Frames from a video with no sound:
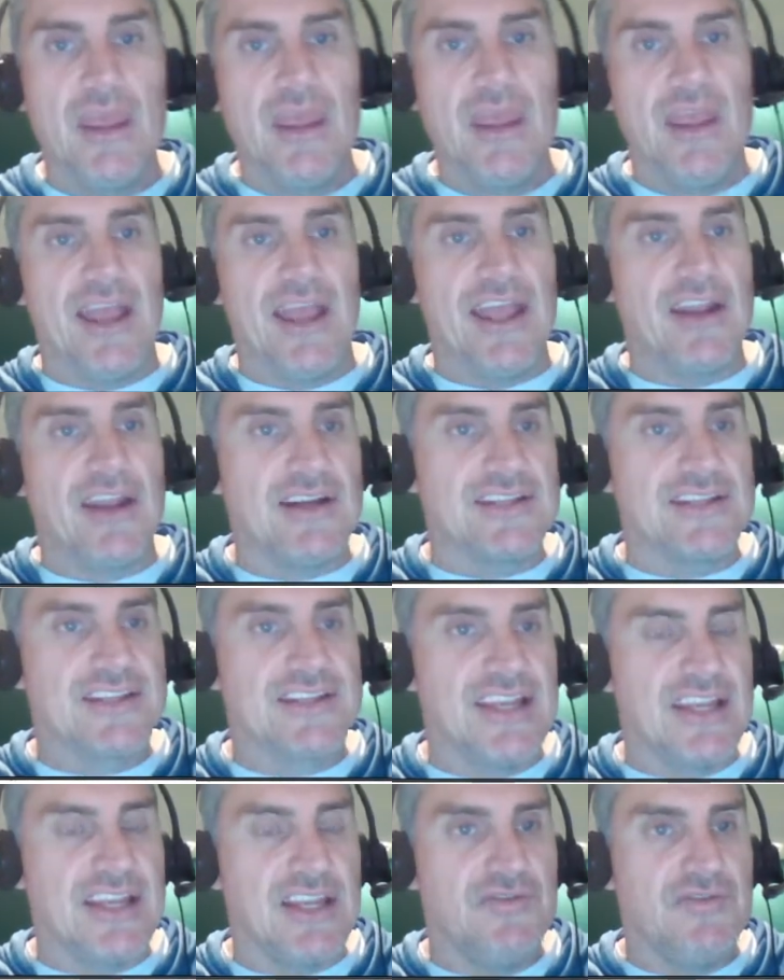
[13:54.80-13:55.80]
And I
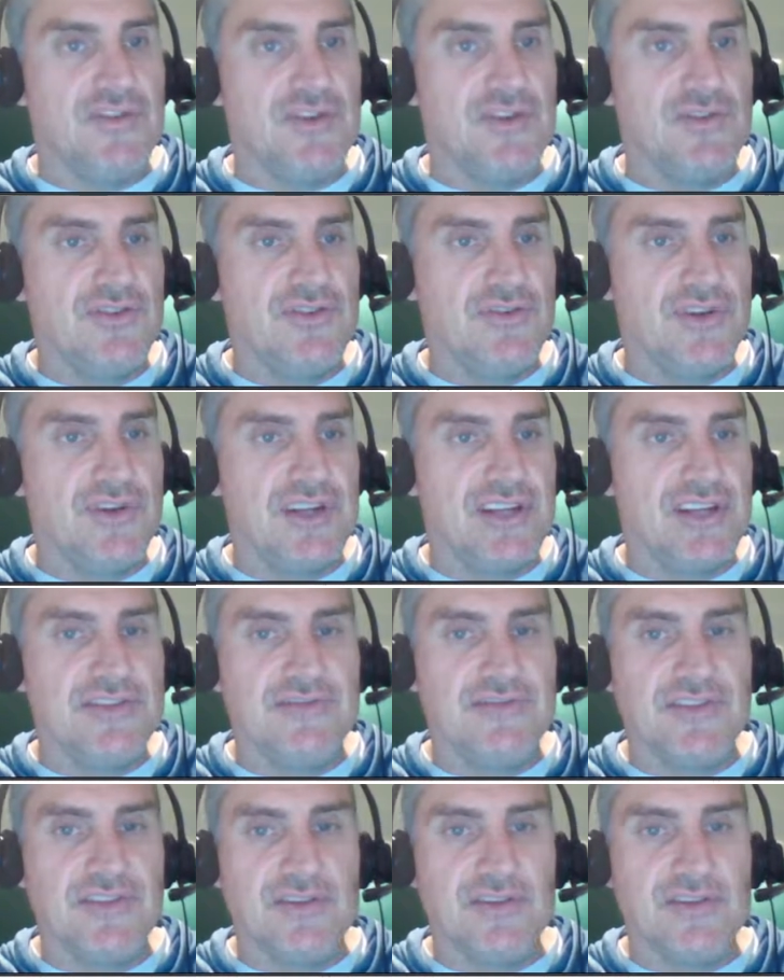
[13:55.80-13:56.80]
said, if you do an
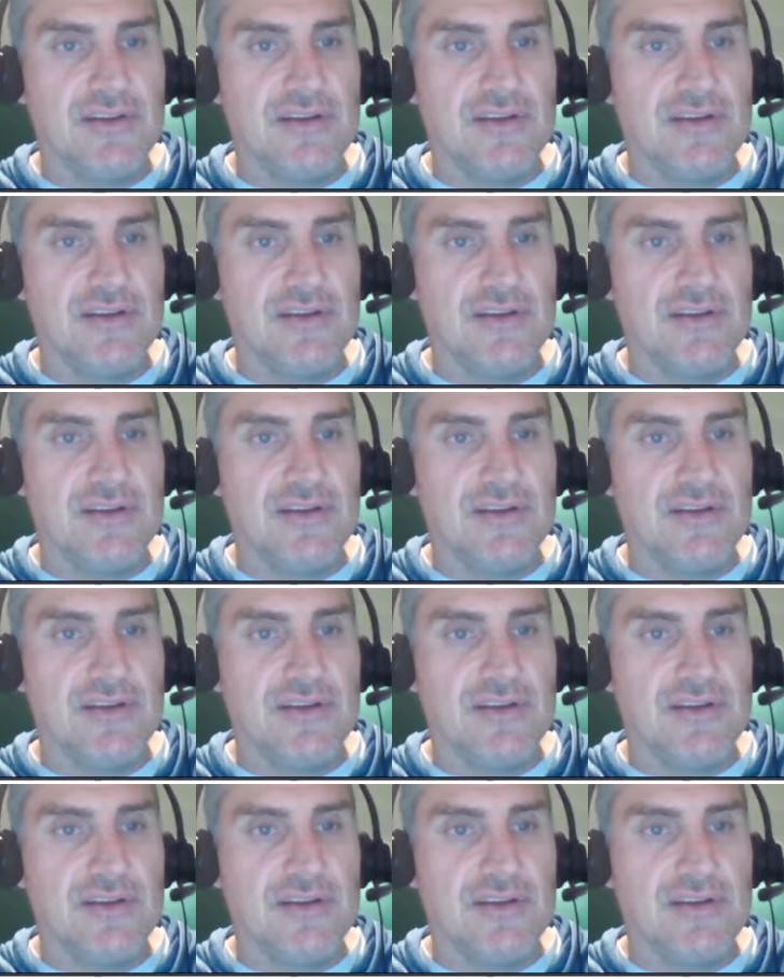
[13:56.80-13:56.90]
interview,